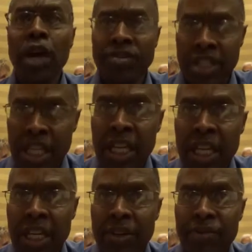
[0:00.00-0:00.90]

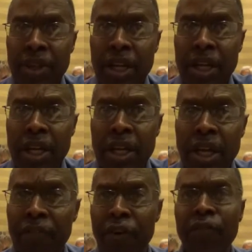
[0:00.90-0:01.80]
UFC,
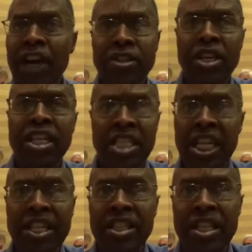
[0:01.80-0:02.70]
if a fighter gets
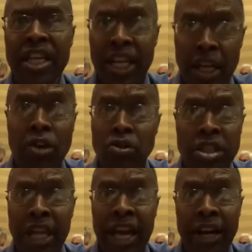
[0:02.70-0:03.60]
hit and
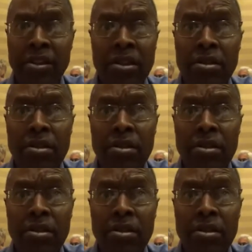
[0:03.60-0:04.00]
goes down,